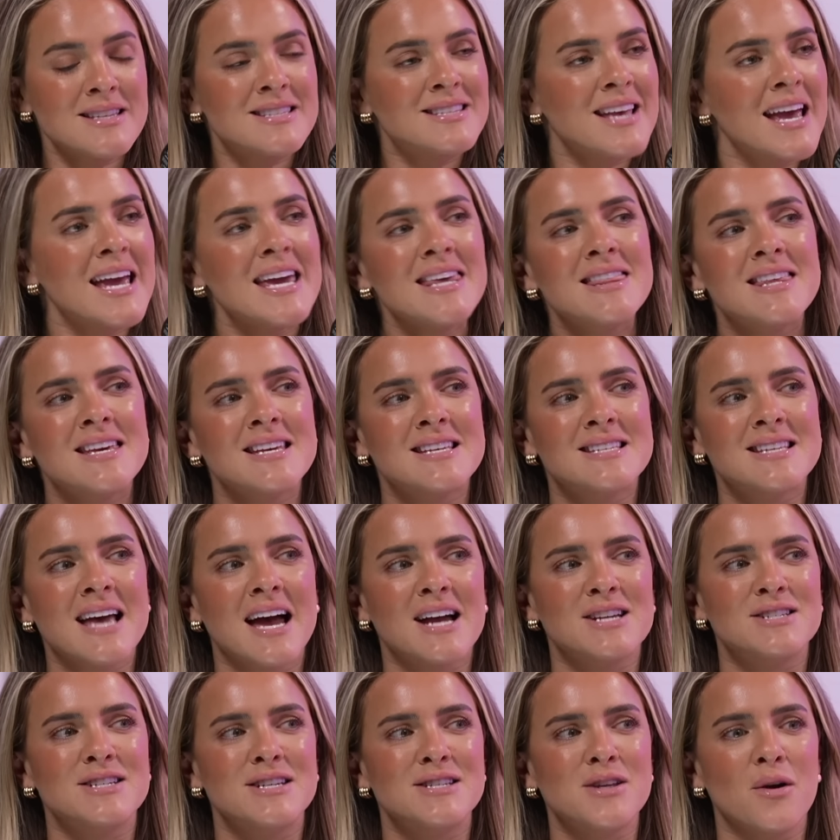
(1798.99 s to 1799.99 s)
say this
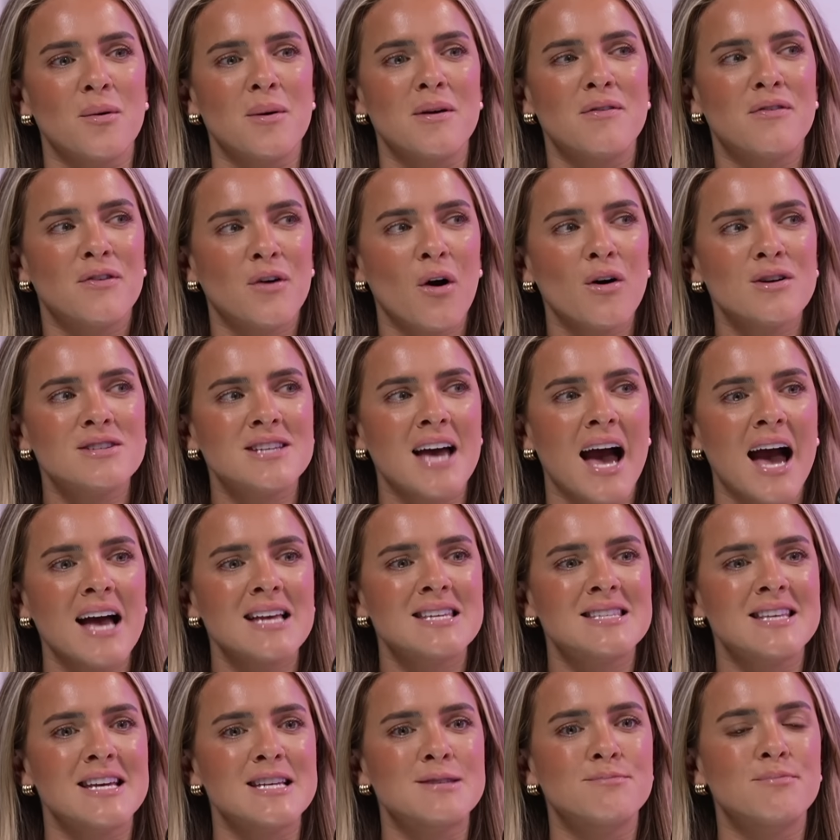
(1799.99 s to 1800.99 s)
actually, Zoe. We forgot to
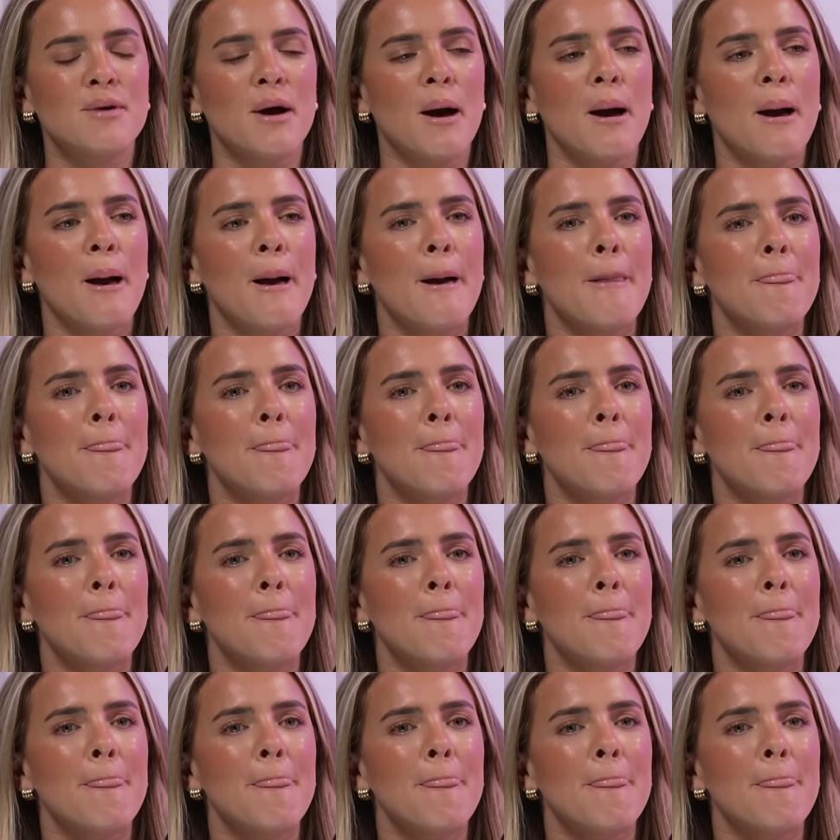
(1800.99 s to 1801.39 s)
ask this, but